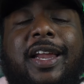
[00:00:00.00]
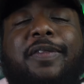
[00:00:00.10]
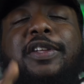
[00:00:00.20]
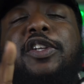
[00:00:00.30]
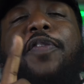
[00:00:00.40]
Now,
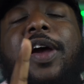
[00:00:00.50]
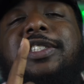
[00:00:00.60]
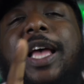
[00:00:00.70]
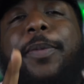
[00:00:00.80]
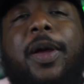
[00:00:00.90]
if this is your
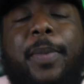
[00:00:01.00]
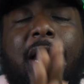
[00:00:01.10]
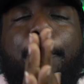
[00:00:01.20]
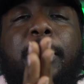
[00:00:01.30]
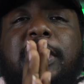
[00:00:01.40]
first time here, man,
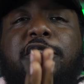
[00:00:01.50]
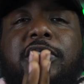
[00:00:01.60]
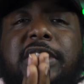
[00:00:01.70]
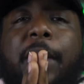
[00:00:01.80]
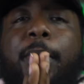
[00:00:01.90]
I appreciate you for
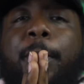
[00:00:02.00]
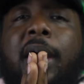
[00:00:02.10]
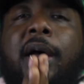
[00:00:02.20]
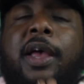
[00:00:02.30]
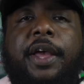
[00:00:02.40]
stopping
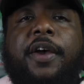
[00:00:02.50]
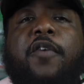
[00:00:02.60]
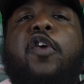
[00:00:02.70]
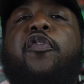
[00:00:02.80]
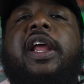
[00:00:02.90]
by.
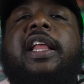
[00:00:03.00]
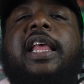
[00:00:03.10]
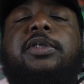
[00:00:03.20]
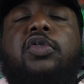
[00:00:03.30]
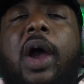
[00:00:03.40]
Feel free to hit
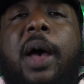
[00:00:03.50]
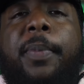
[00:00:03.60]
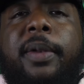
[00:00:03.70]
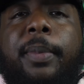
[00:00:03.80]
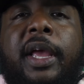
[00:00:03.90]
that subscribe
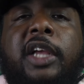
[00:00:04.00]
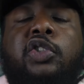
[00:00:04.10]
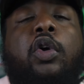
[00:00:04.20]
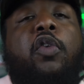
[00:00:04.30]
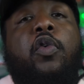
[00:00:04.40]
button, man.
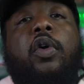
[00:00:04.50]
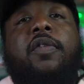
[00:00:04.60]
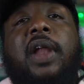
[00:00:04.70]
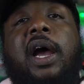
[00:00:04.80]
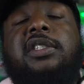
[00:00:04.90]
Join the freaking
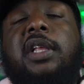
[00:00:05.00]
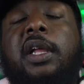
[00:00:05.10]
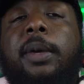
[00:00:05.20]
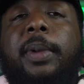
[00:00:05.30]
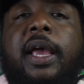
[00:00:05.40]
Flyers
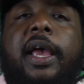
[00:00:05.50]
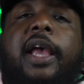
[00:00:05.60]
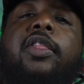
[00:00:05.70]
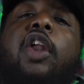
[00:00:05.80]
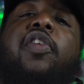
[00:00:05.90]
Club.
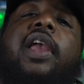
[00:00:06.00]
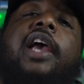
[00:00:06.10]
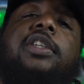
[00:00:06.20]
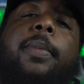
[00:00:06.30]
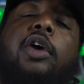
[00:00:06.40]
Hit the
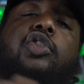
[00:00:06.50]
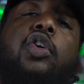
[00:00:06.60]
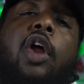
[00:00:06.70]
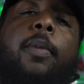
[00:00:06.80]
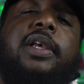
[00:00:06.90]
notification bell so
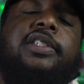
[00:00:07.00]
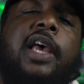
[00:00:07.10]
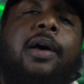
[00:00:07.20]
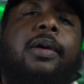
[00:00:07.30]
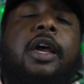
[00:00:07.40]
you don't miss
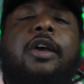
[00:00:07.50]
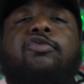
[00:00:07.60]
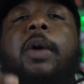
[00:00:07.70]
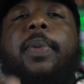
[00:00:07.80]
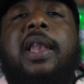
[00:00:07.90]
out.
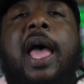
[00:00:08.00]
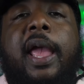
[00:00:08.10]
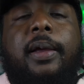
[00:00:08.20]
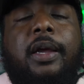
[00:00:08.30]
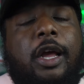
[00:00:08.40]
Drop a
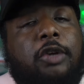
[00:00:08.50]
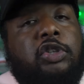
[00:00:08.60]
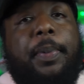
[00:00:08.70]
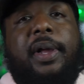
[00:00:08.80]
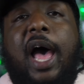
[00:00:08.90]
like,
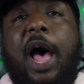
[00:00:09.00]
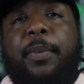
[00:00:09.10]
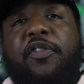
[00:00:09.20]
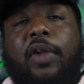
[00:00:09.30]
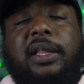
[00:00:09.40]
drop a
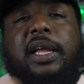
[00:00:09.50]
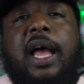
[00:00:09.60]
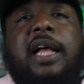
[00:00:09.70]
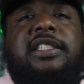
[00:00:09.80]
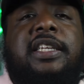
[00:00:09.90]
comment if you like the
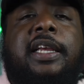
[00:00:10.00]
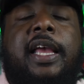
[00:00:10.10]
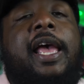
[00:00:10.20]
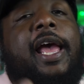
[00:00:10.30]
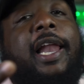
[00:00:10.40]
content.
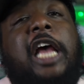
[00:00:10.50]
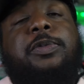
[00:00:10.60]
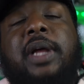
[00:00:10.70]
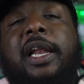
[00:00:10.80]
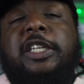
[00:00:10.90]
And last
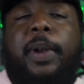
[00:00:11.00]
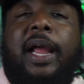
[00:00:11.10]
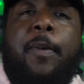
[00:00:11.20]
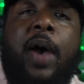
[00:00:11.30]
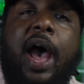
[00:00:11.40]
but not least, man, I
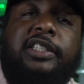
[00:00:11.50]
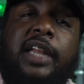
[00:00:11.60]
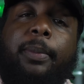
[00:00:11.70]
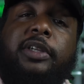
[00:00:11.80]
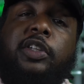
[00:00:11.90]
got my IG
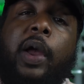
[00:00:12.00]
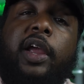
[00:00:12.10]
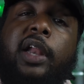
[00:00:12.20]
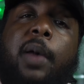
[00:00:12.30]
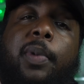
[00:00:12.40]
name listed right
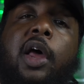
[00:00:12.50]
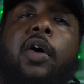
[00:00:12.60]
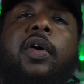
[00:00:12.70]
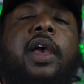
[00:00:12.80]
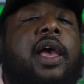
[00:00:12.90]
here down
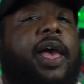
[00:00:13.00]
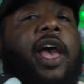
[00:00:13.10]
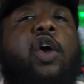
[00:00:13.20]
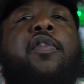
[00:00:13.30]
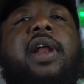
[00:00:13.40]
below.
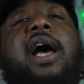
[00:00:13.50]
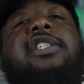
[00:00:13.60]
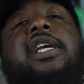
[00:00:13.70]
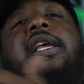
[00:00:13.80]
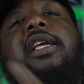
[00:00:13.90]
Head over to
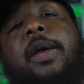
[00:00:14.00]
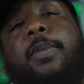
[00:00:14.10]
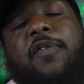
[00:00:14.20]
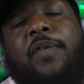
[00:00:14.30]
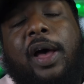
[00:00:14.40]
IG, give
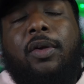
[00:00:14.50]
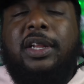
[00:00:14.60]
me a follow.